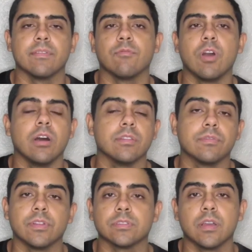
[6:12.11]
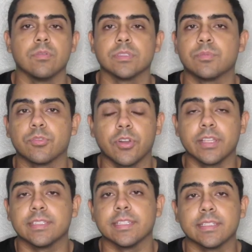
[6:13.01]
and while the front squat was
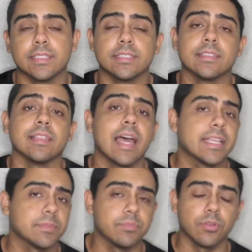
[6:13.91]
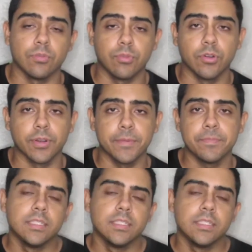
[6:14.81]
progressing since the last program.